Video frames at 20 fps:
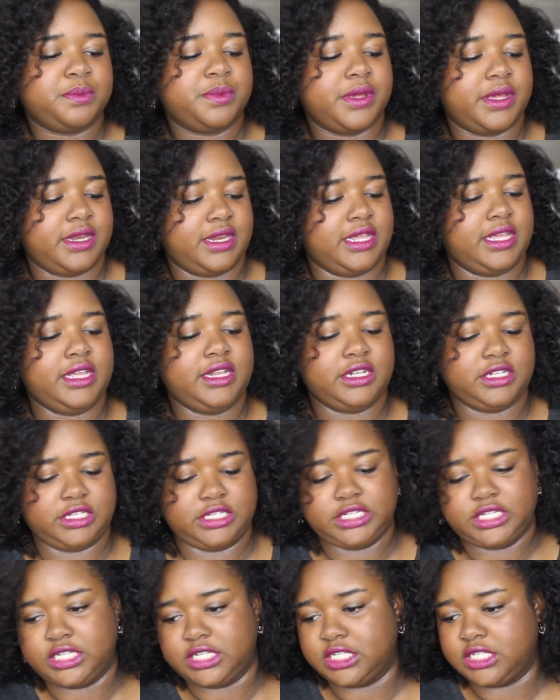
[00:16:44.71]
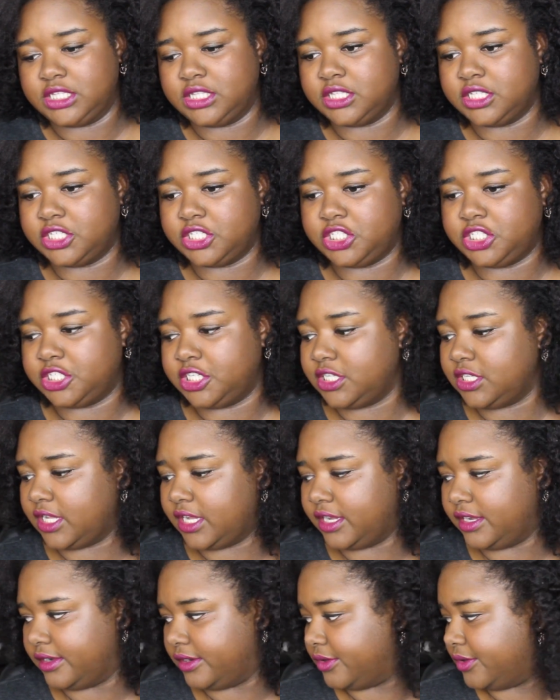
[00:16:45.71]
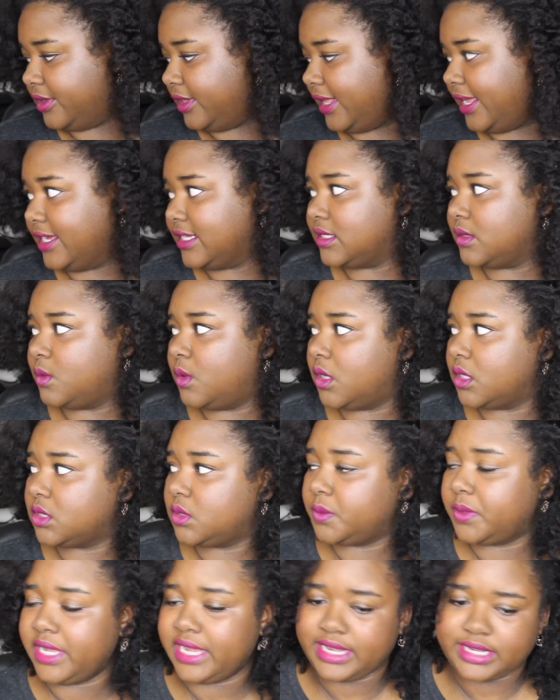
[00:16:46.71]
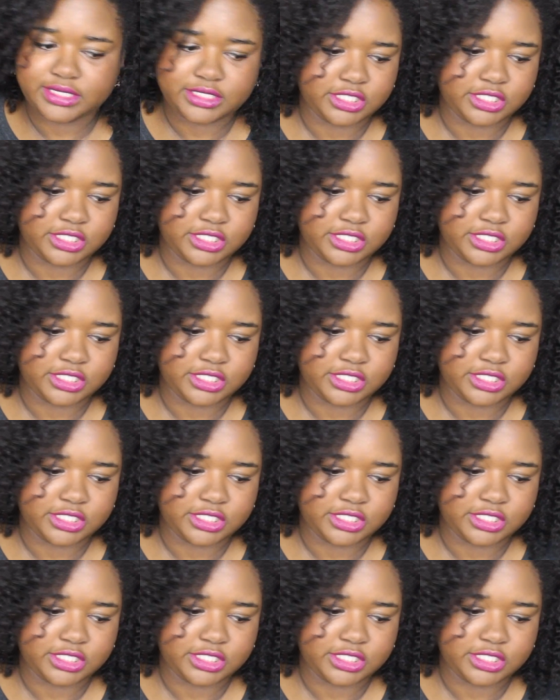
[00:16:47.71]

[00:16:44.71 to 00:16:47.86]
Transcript: but it legit like grew legs and walked away.